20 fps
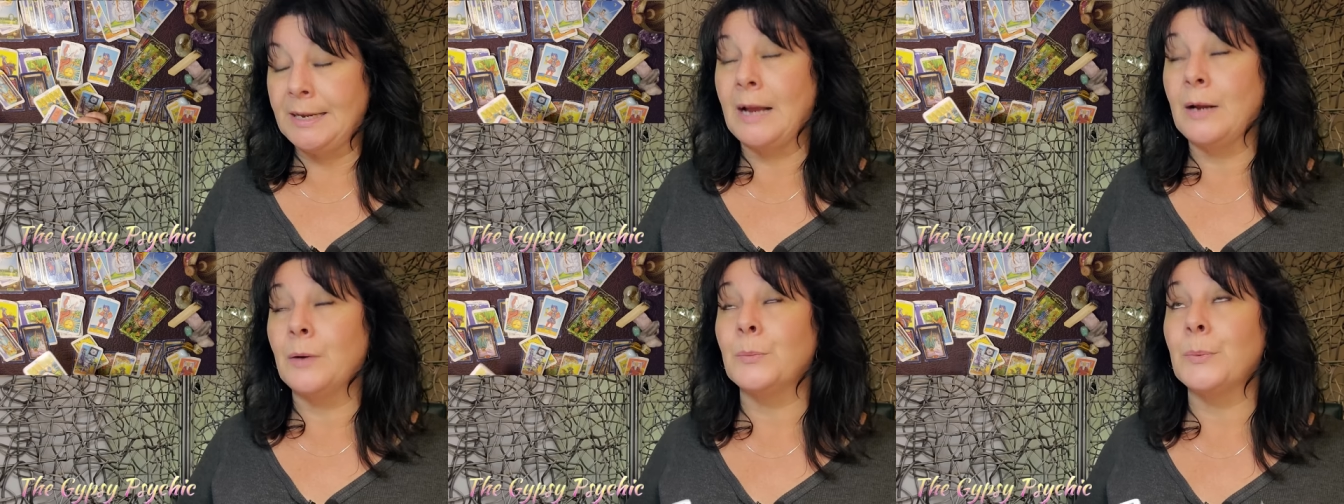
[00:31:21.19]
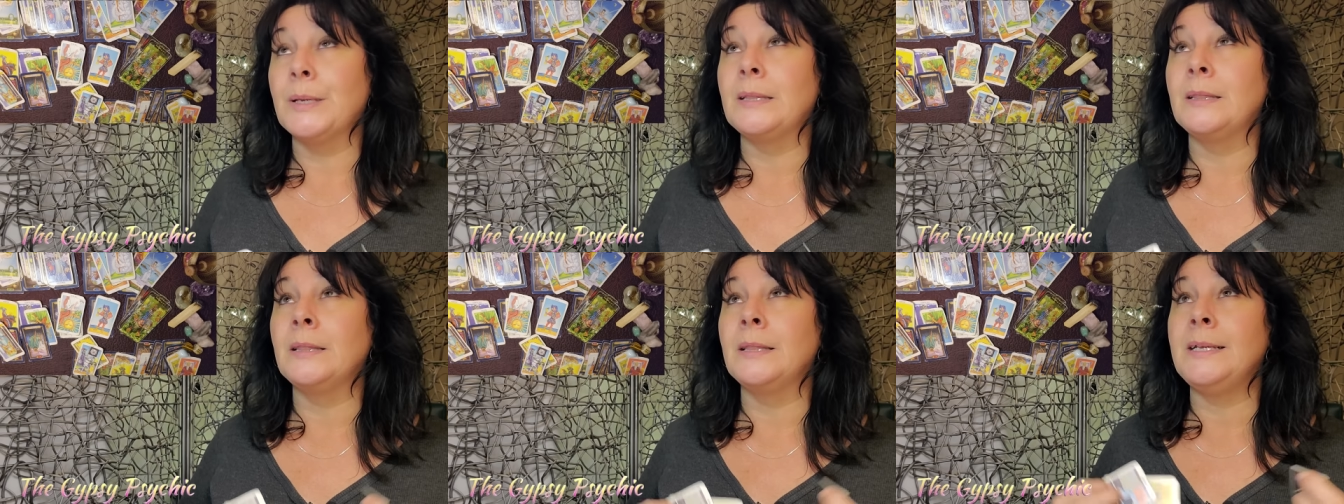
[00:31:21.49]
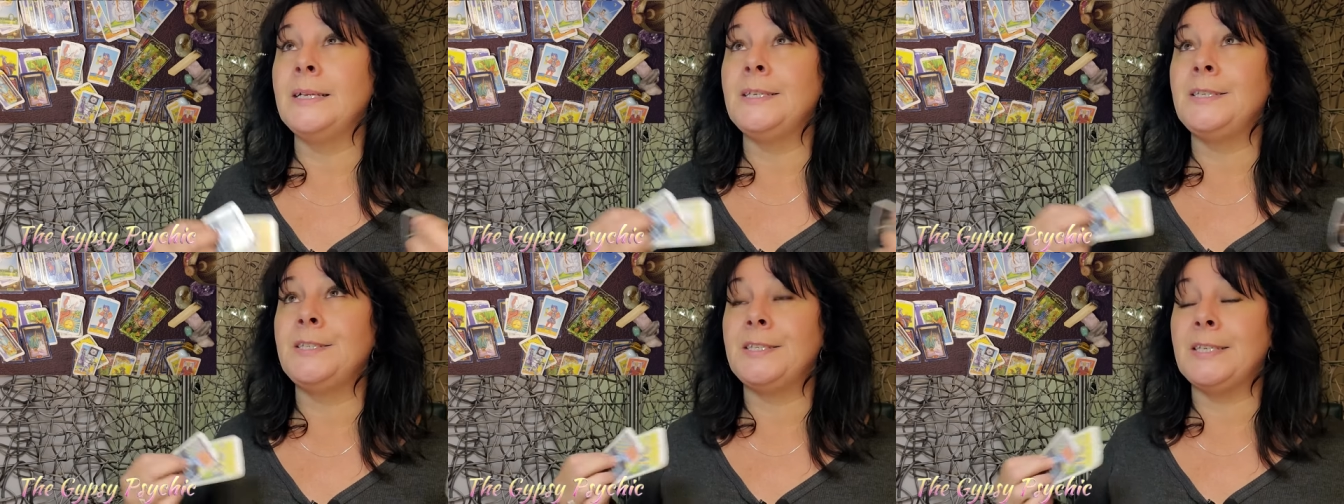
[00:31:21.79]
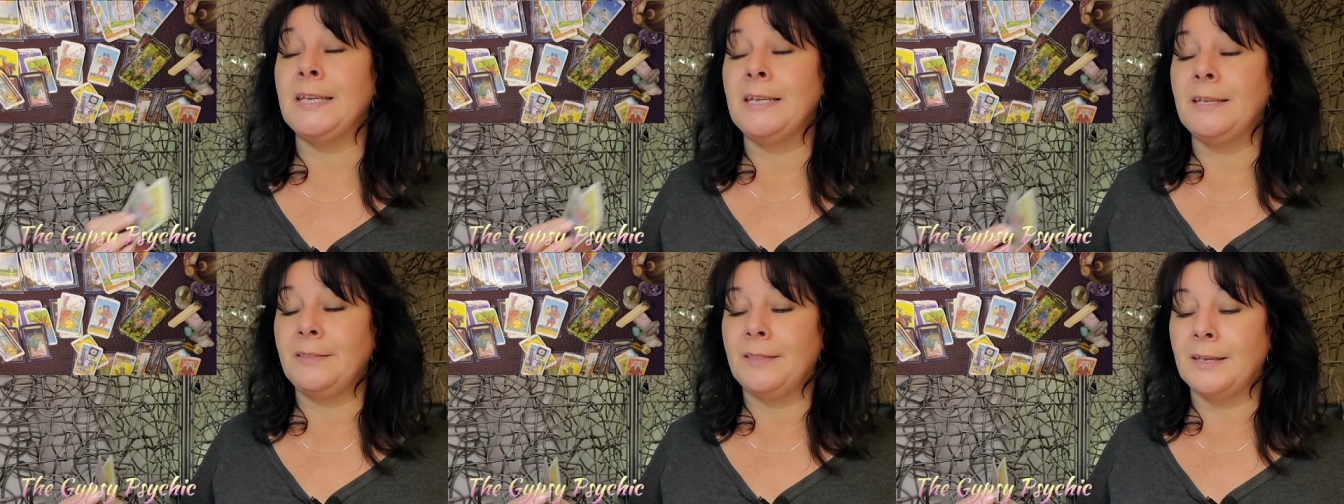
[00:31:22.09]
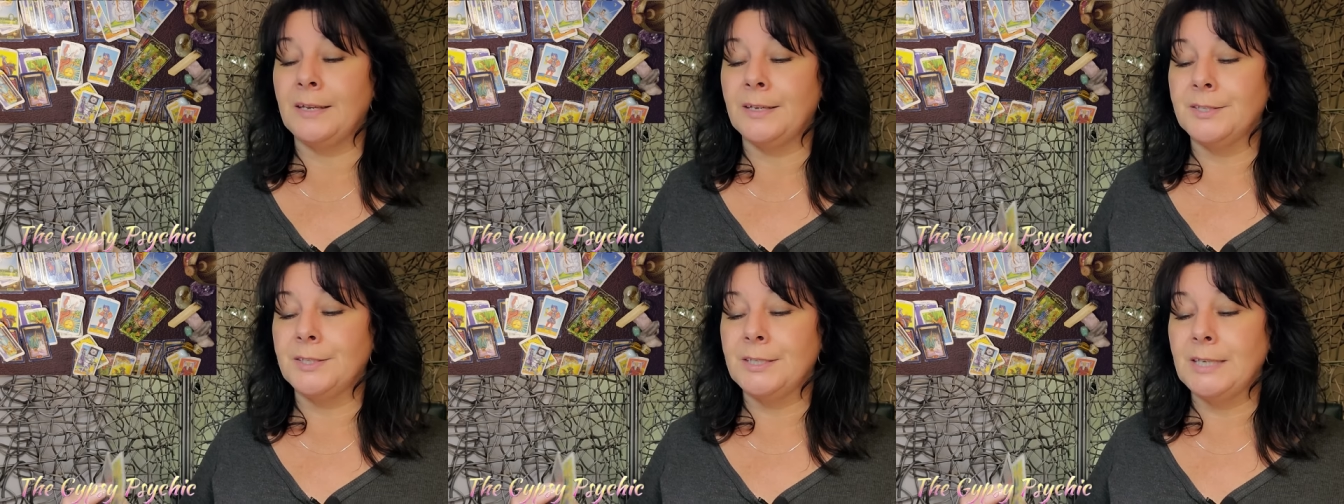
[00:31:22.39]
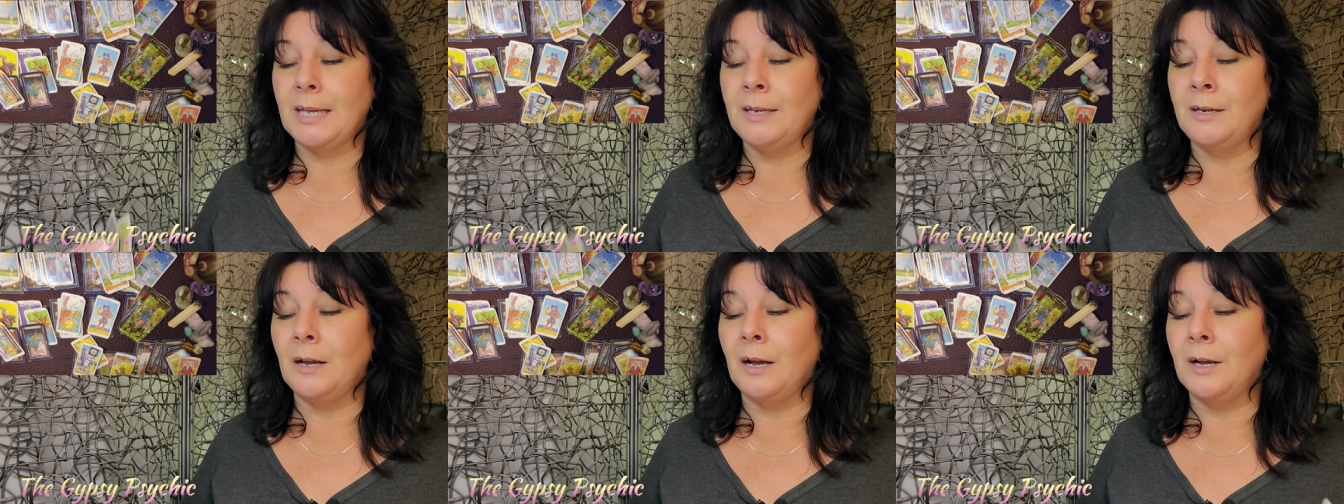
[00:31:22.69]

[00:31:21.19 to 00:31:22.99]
not releasing this and